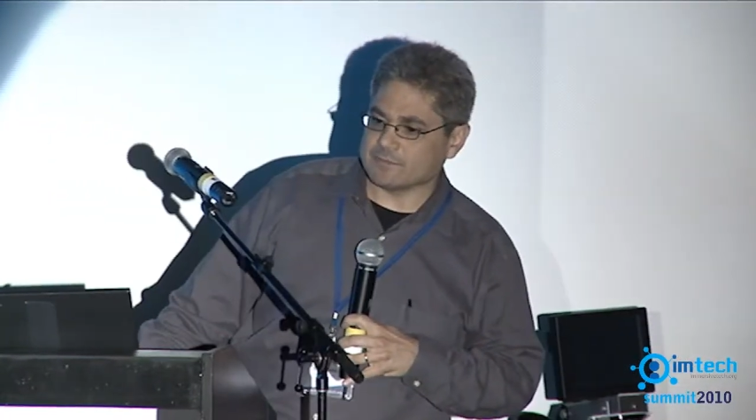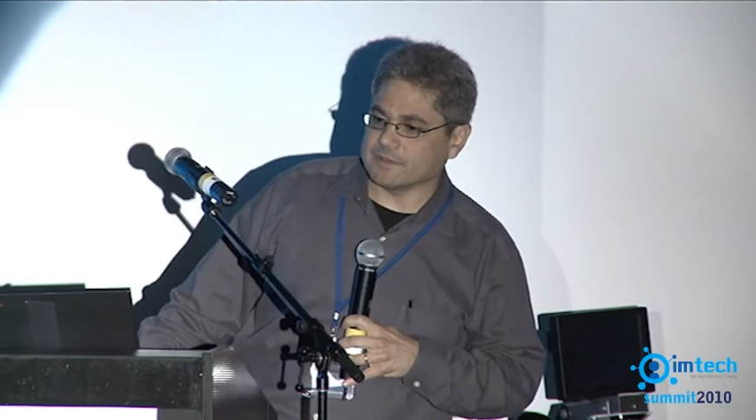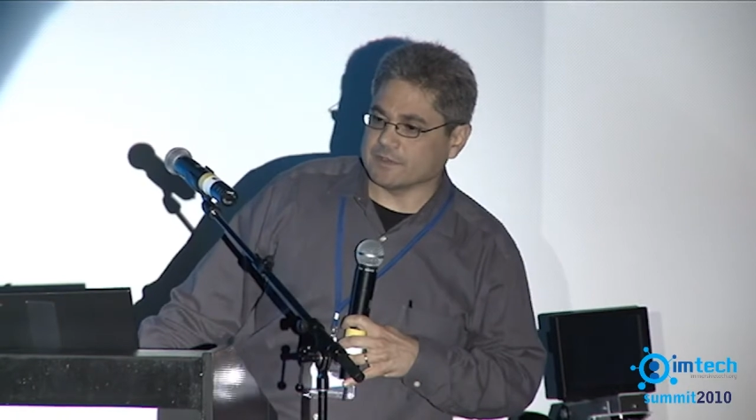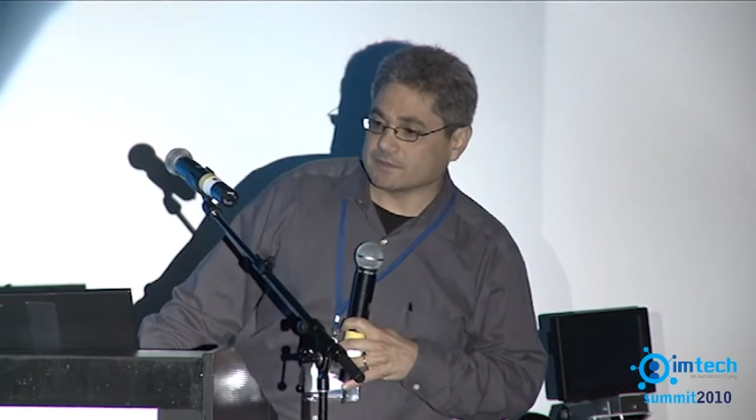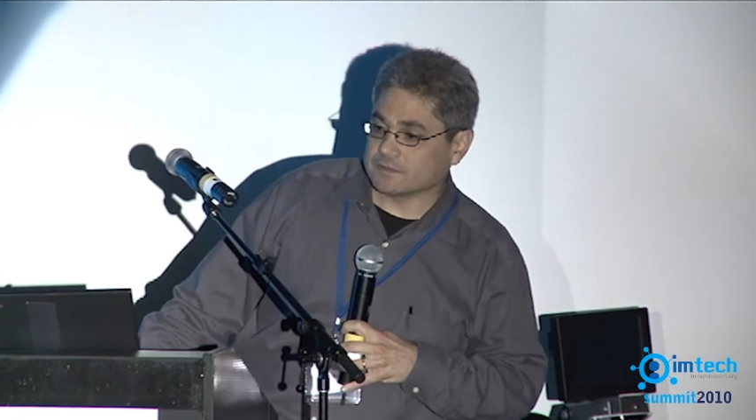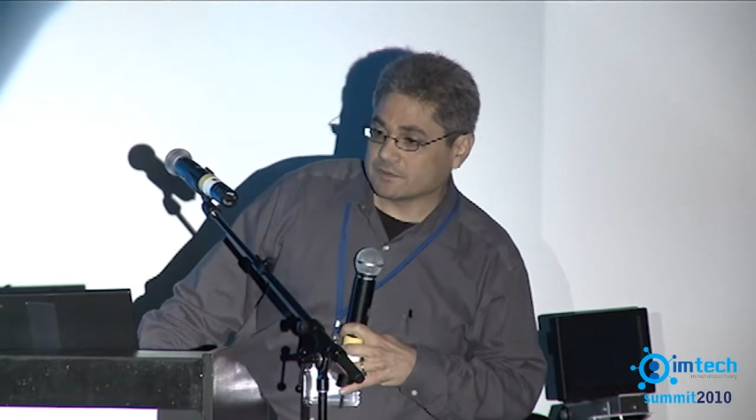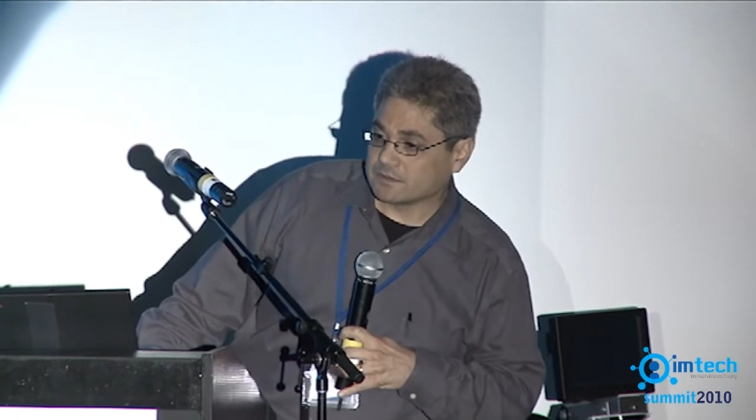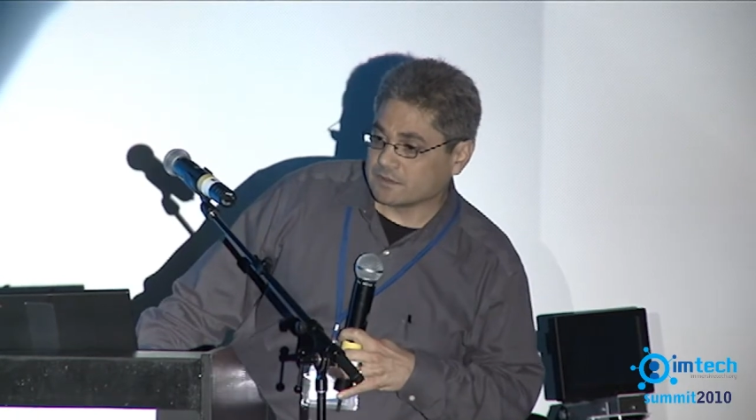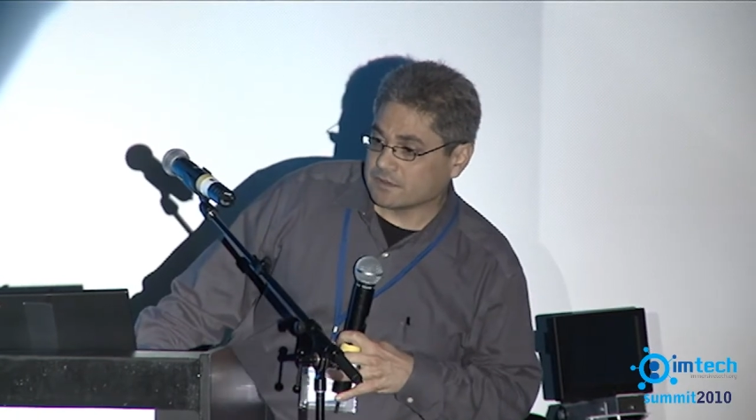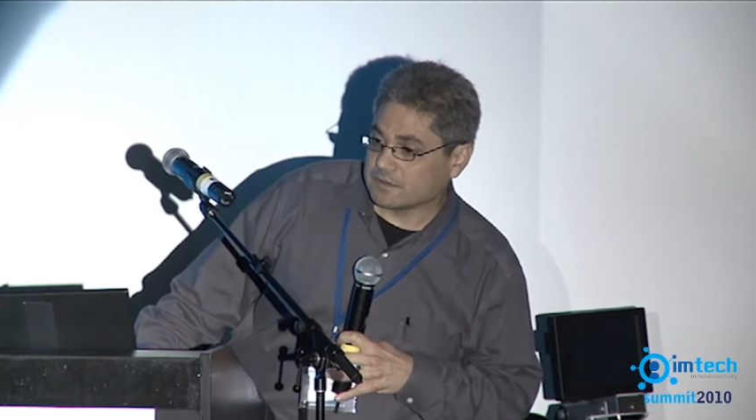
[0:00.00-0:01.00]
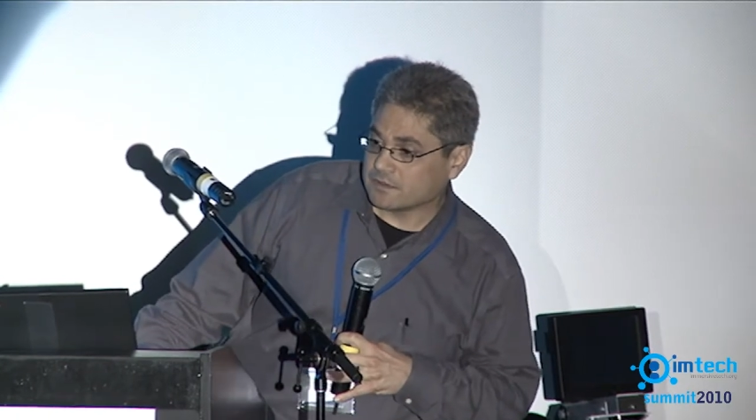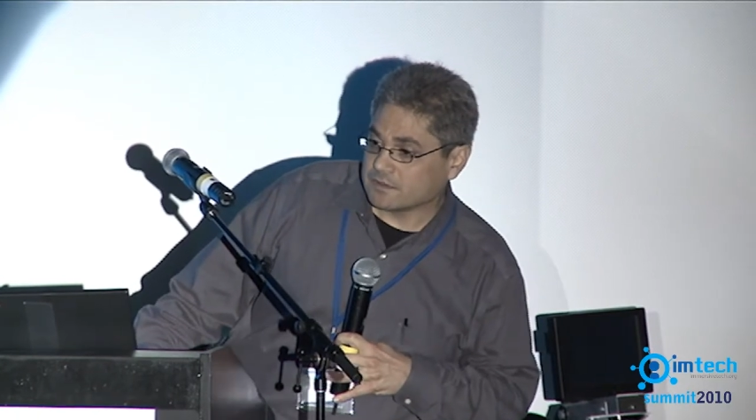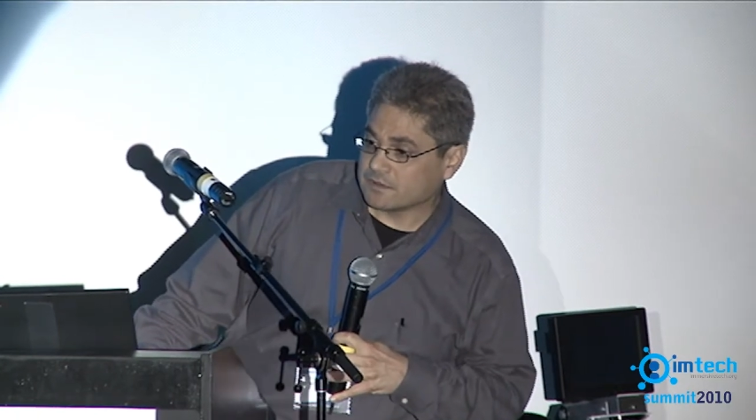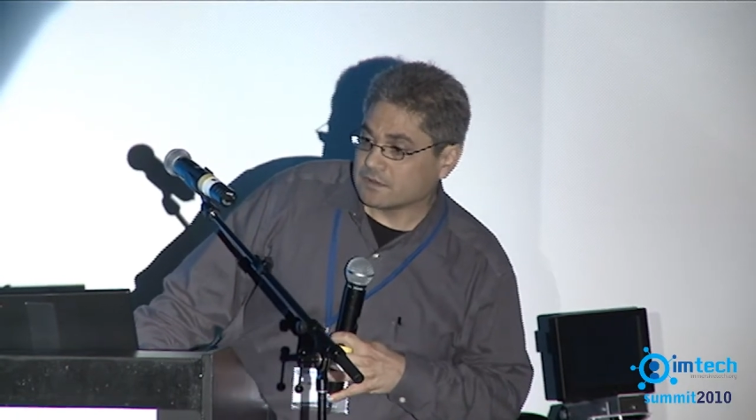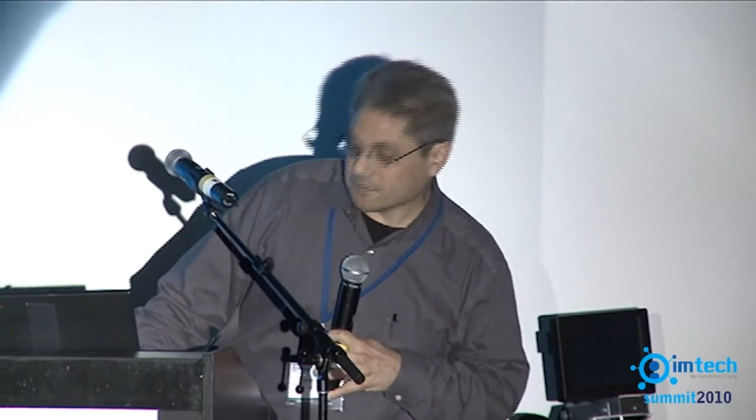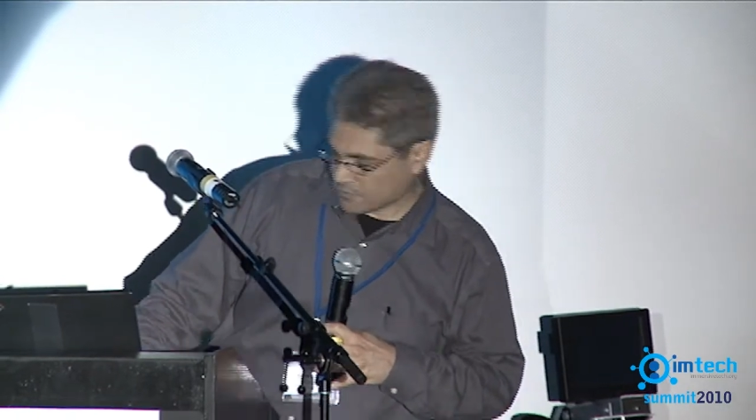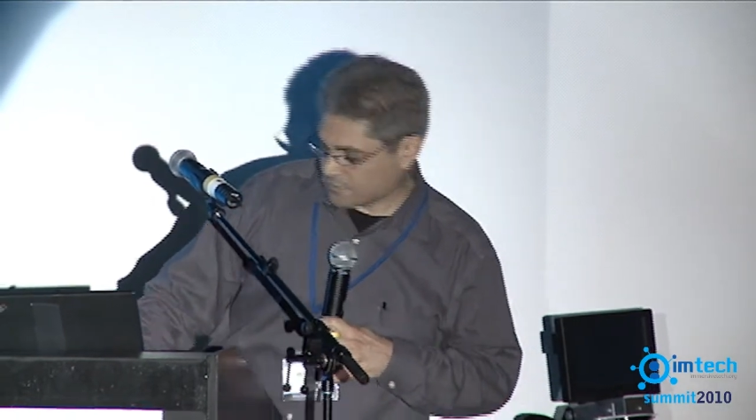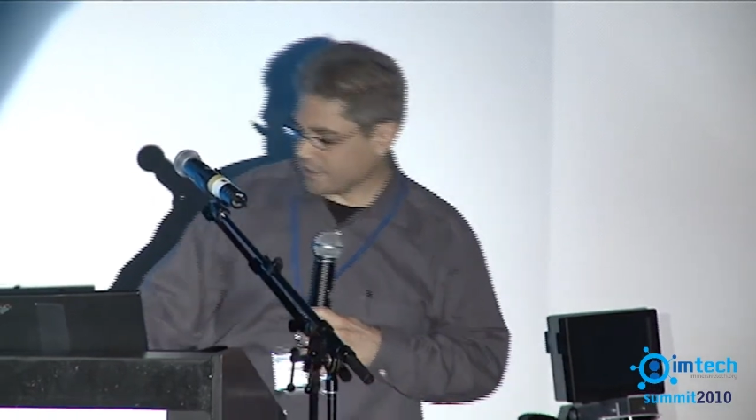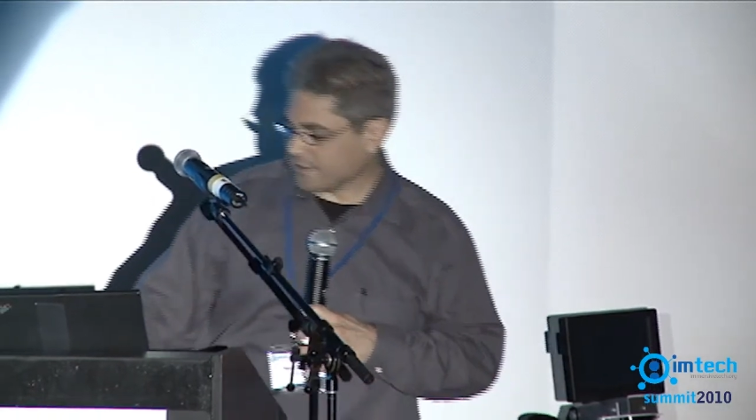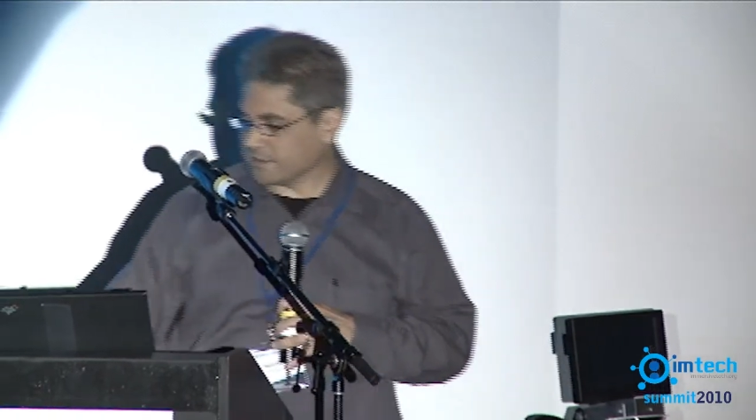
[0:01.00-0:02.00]
thing.
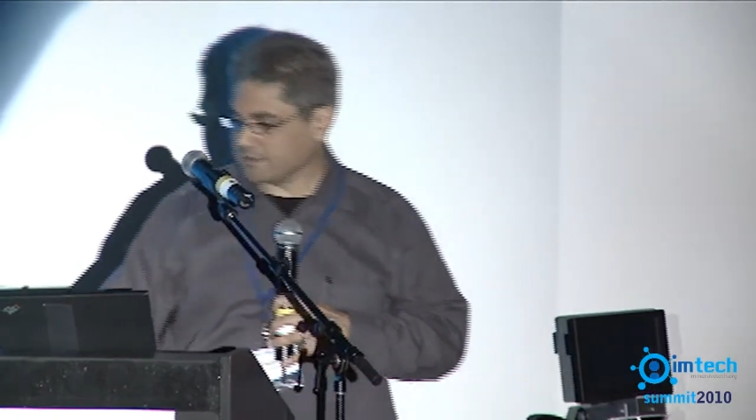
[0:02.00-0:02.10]
Okay, thank